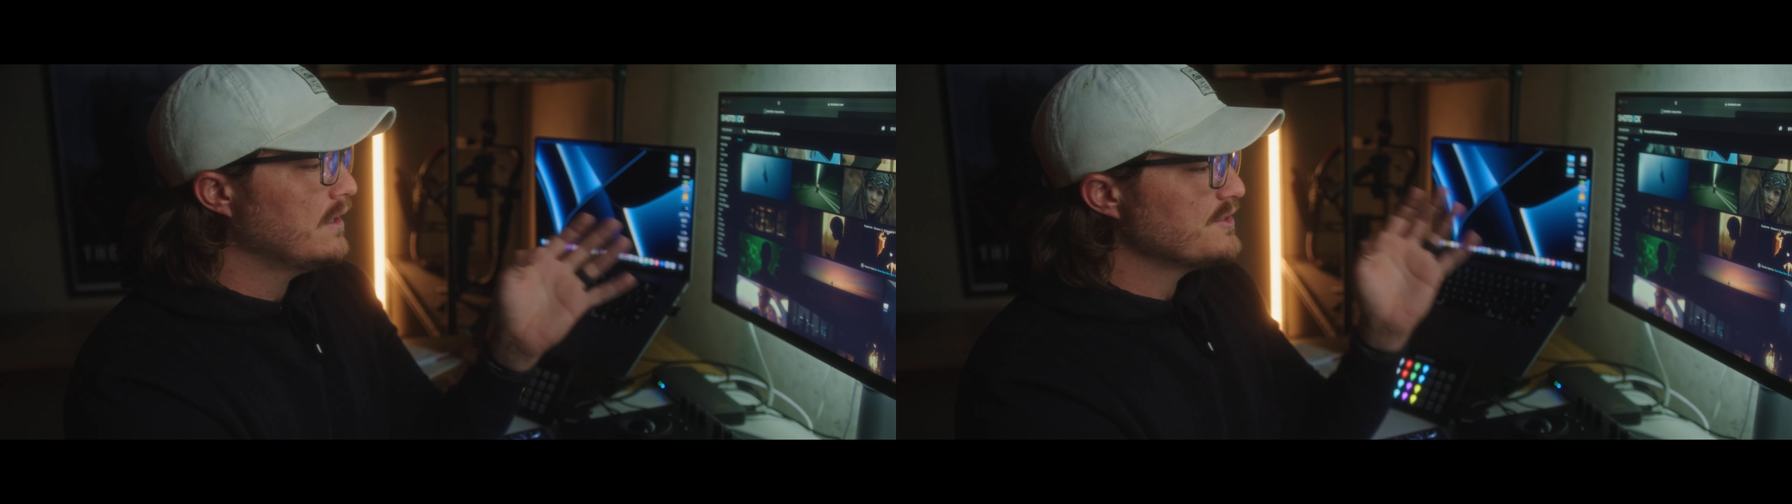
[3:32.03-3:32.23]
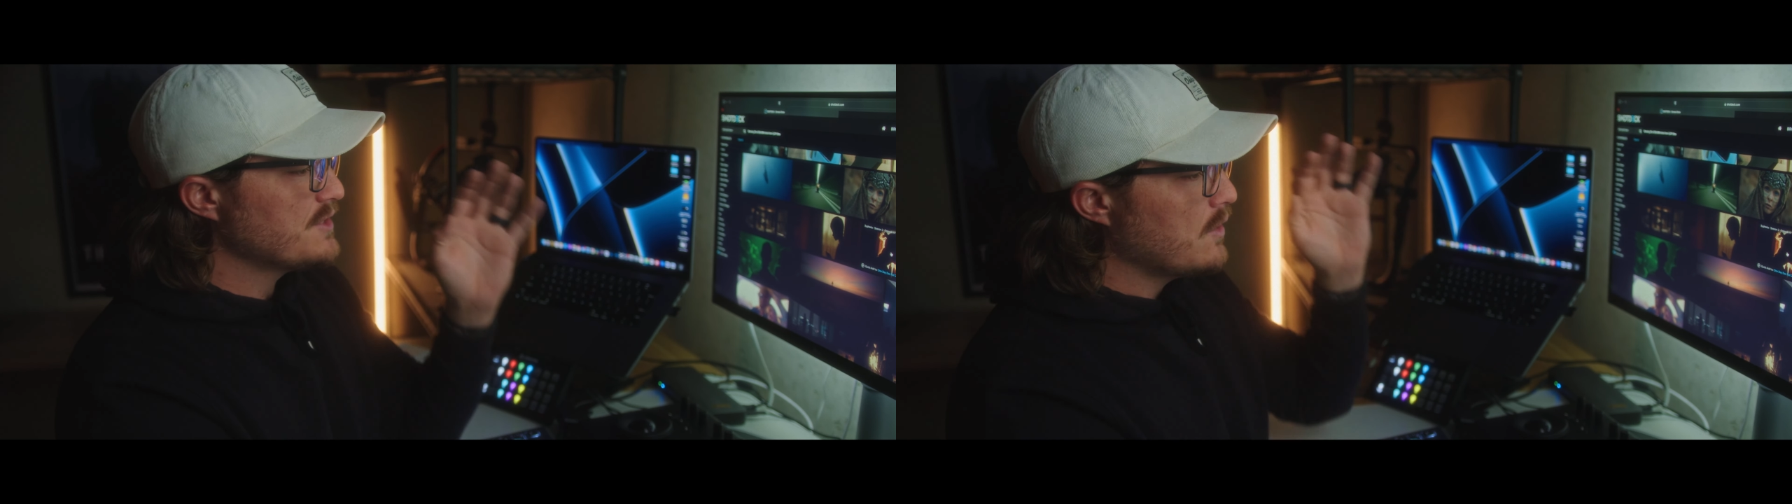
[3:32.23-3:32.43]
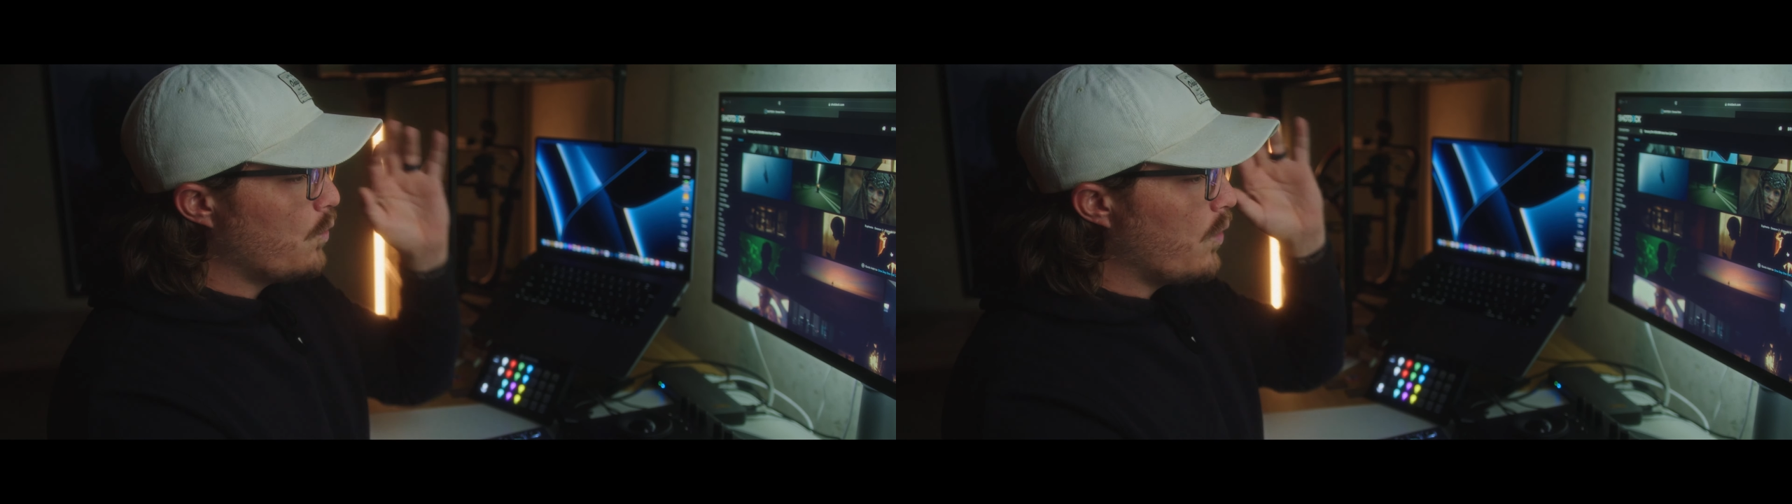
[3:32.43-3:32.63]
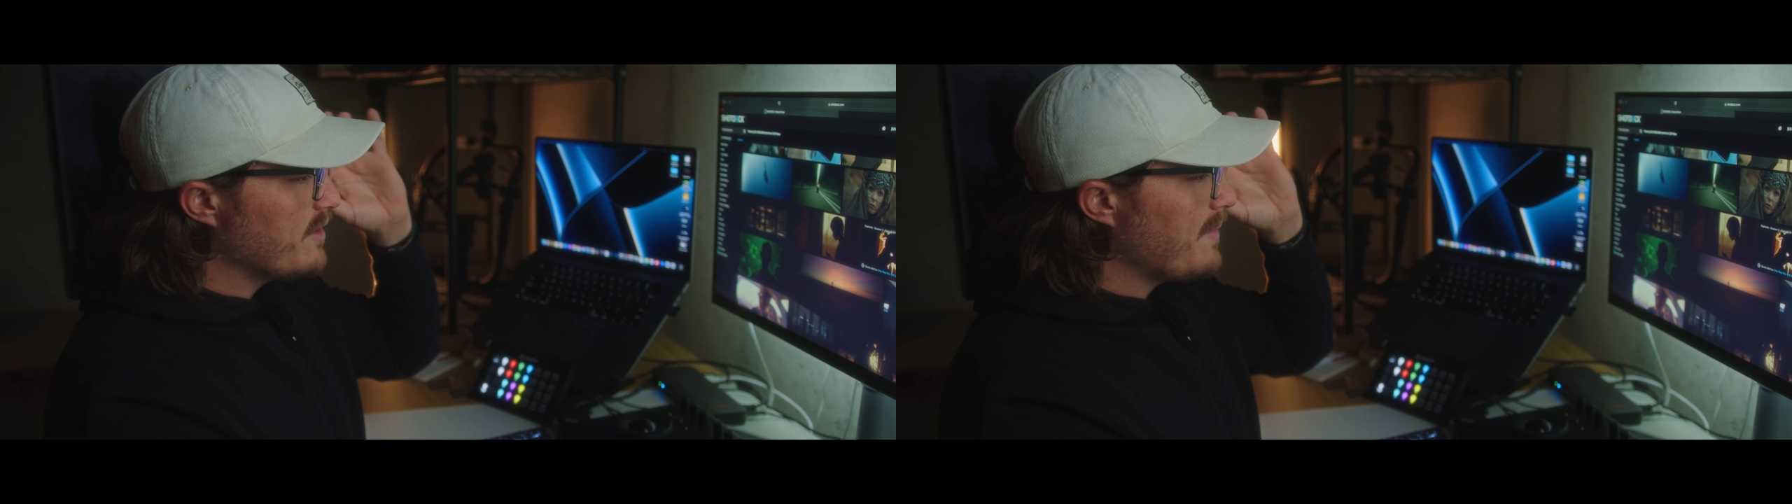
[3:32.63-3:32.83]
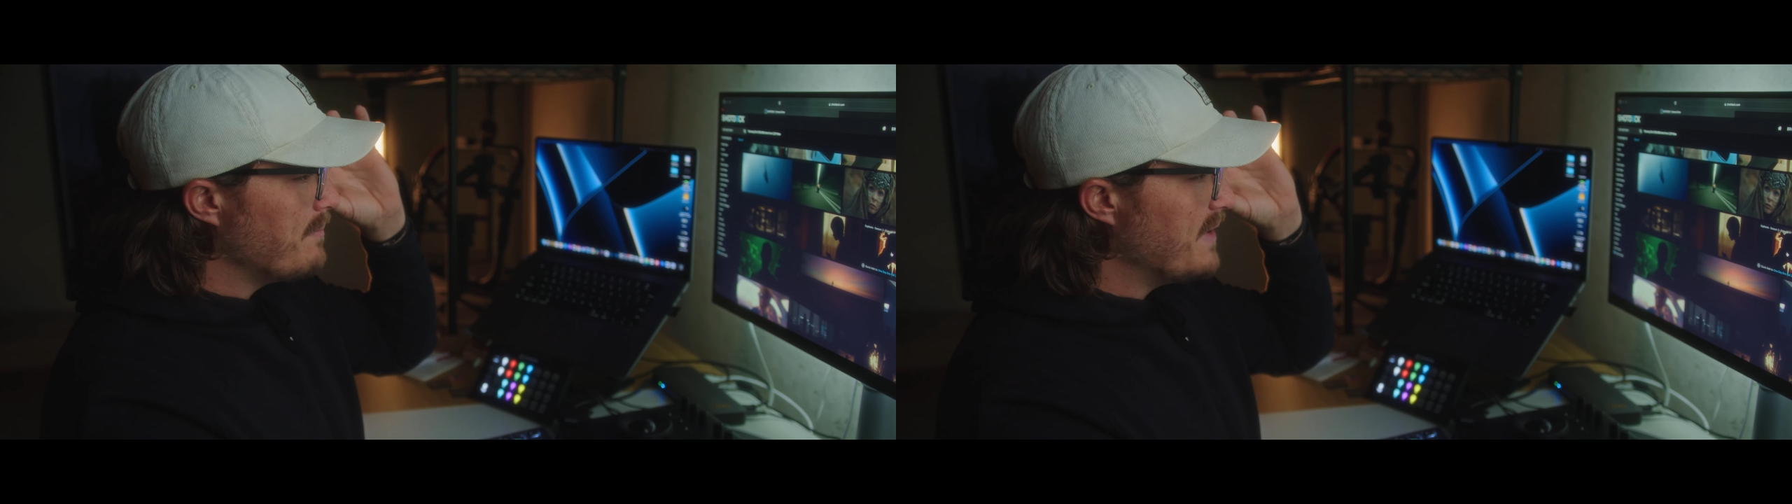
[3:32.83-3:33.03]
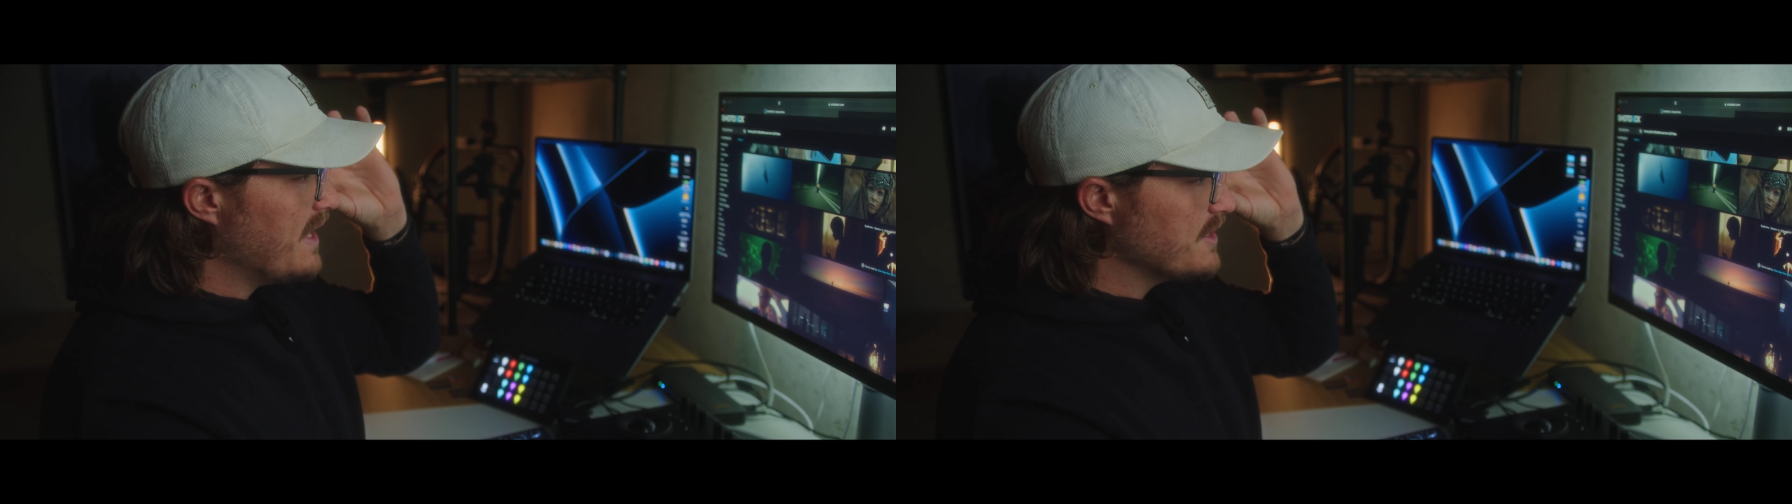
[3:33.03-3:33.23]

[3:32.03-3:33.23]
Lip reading: So one of my big